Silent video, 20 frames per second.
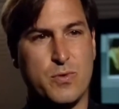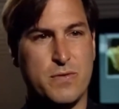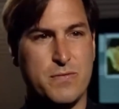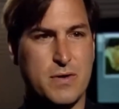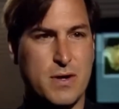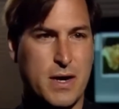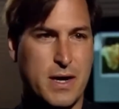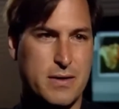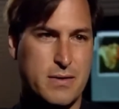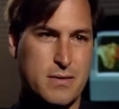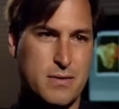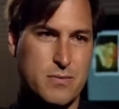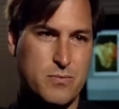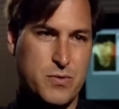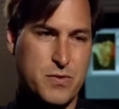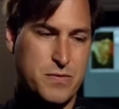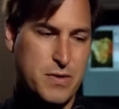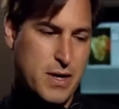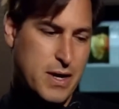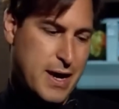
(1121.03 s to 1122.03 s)
We've got,
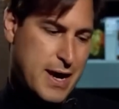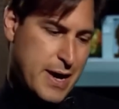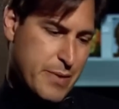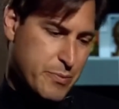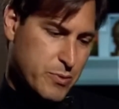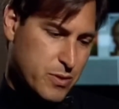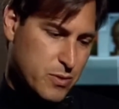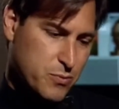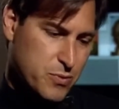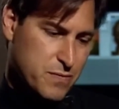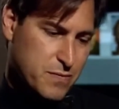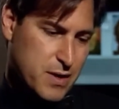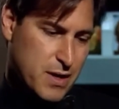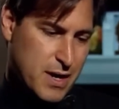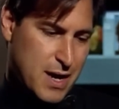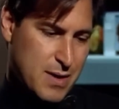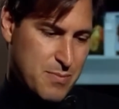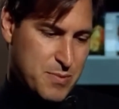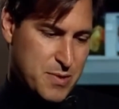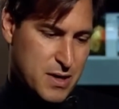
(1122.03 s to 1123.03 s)
we've got Apple, we've
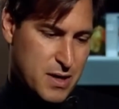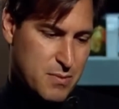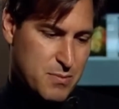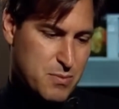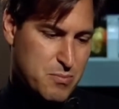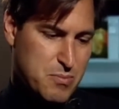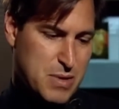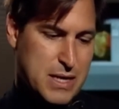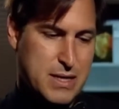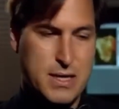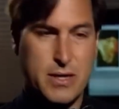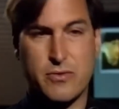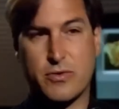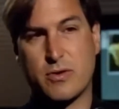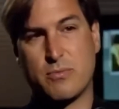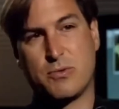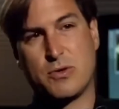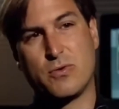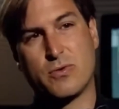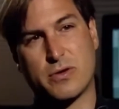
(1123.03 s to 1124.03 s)
got IBM, and many other
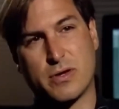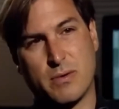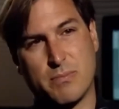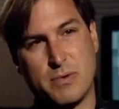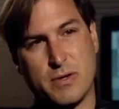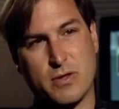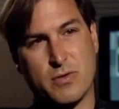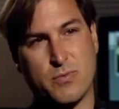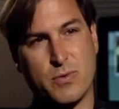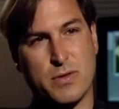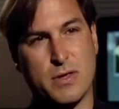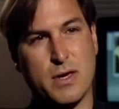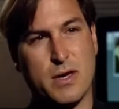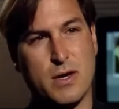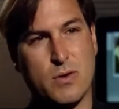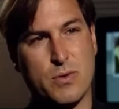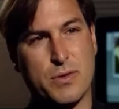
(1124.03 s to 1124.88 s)
computer companies with,